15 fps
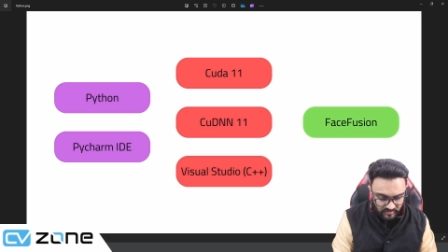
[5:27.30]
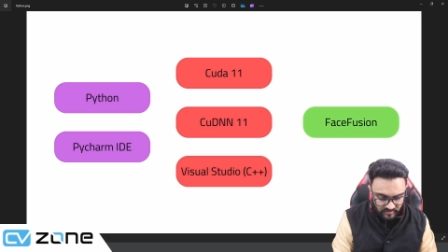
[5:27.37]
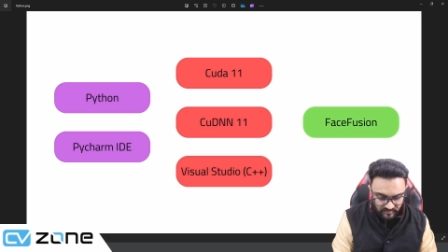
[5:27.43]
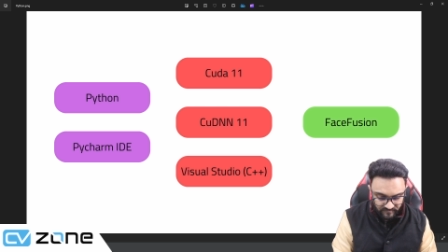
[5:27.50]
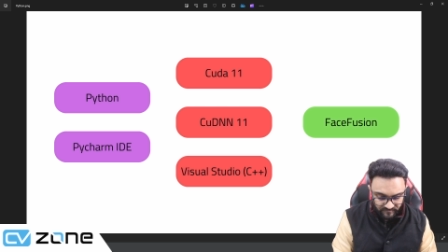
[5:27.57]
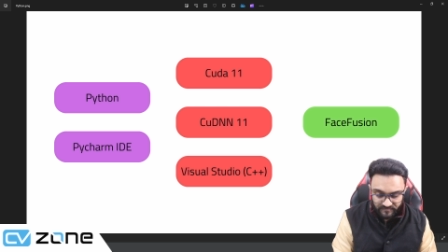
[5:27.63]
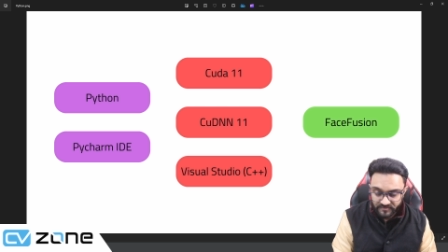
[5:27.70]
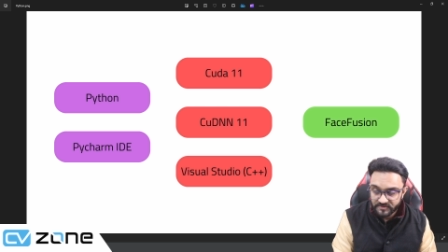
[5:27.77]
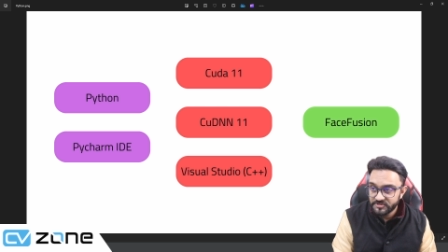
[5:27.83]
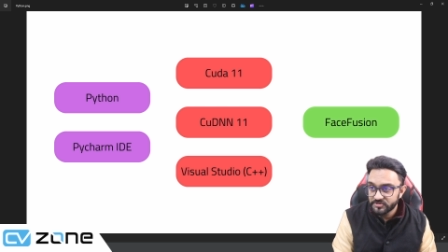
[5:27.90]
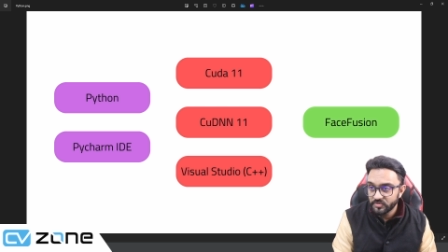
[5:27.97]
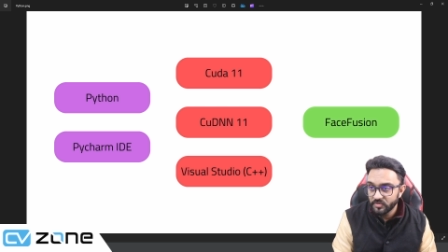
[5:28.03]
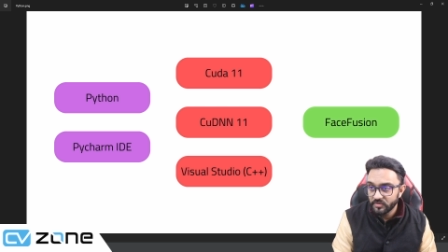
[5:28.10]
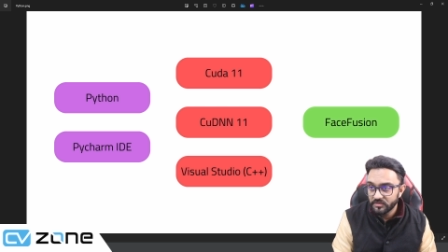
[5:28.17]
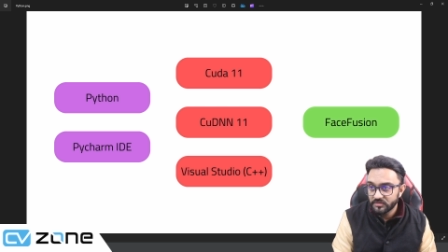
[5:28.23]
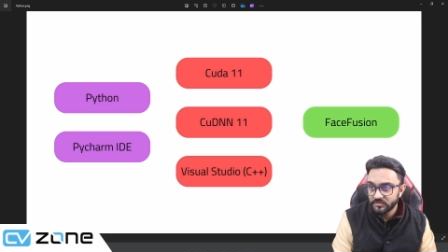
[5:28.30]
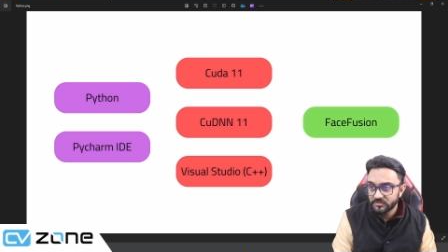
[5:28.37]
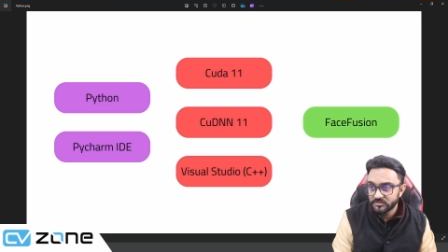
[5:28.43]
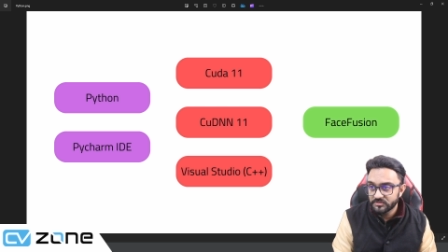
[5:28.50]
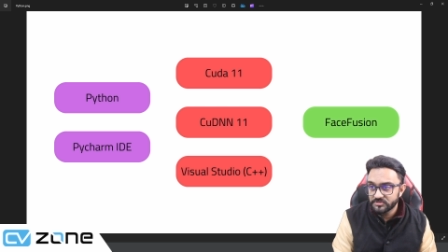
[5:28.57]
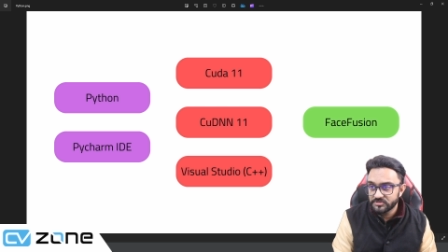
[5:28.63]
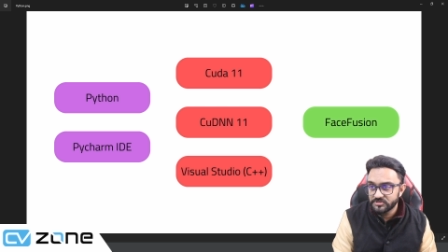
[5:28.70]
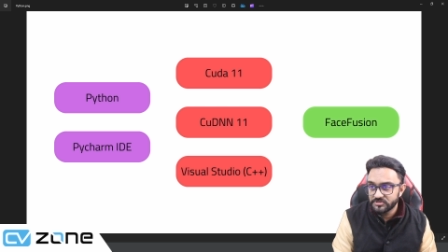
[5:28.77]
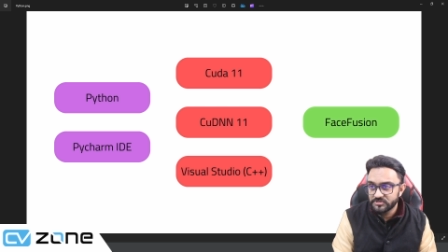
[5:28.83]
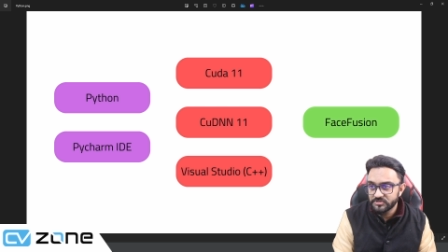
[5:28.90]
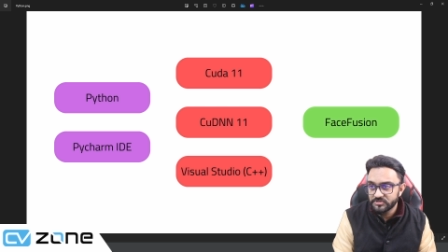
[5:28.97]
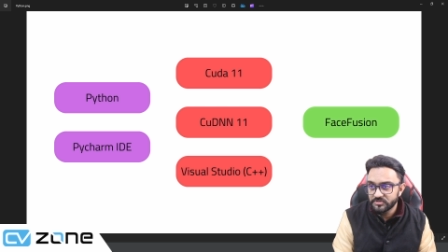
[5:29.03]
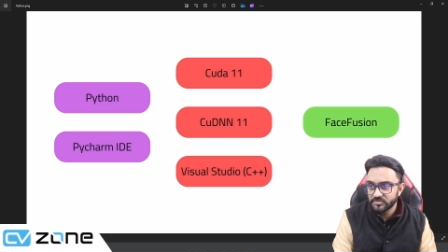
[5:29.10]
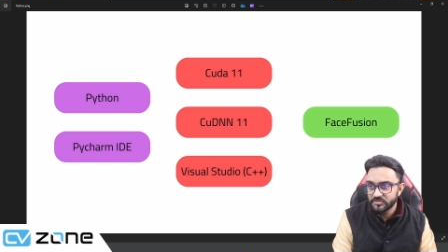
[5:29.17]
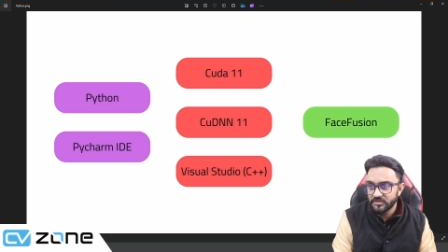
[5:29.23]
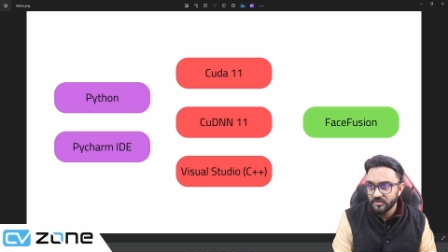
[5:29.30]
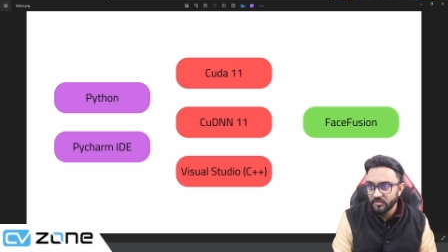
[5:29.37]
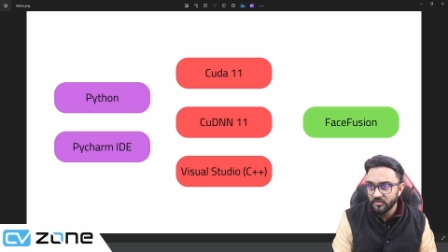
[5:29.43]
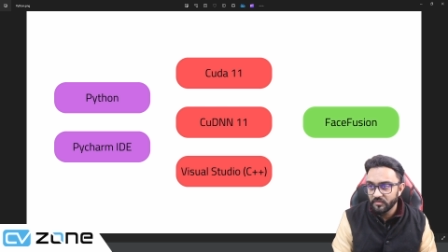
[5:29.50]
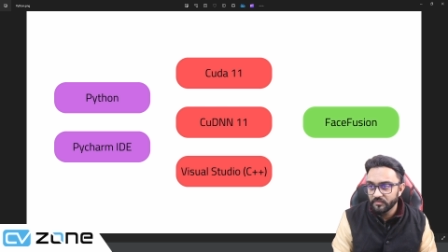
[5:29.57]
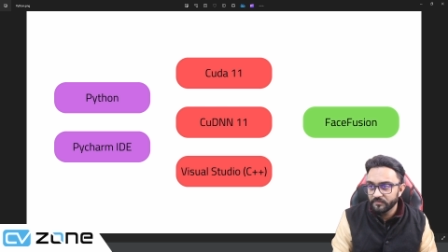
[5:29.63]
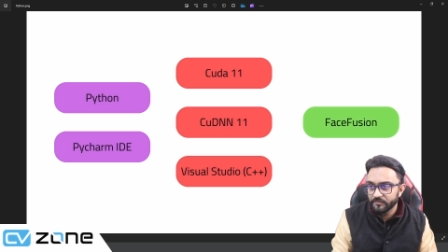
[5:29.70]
Visual Studio.